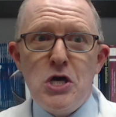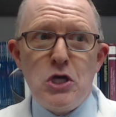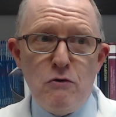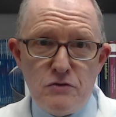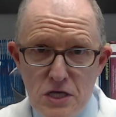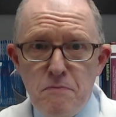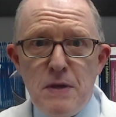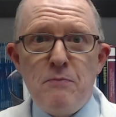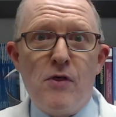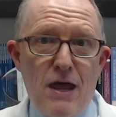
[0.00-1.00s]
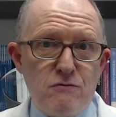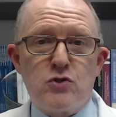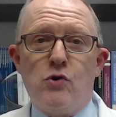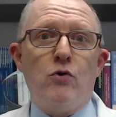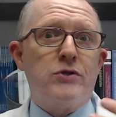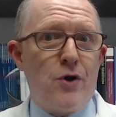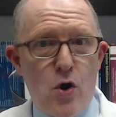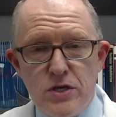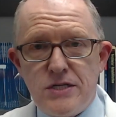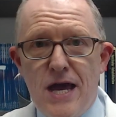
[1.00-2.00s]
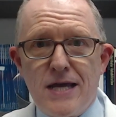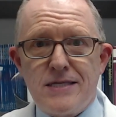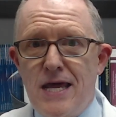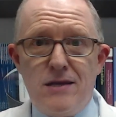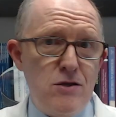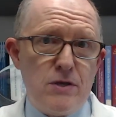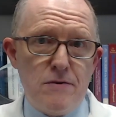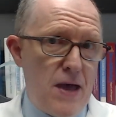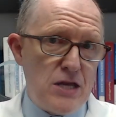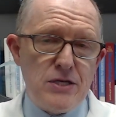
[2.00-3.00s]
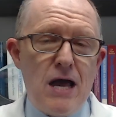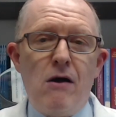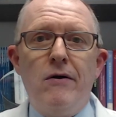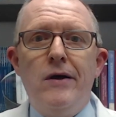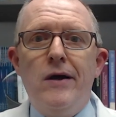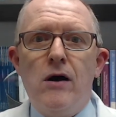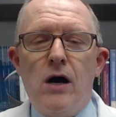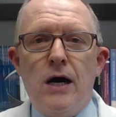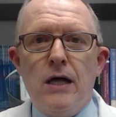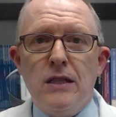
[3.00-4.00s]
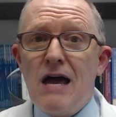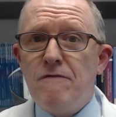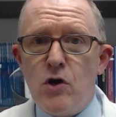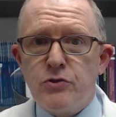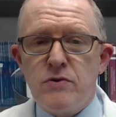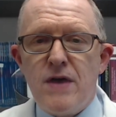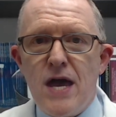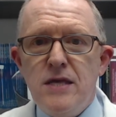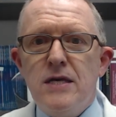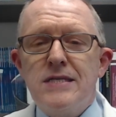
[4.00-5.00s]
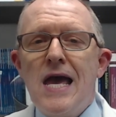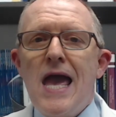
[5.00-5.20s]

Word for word: you've seen people that have strokes and heart attacks, and you can imagine how uh, life altering that is.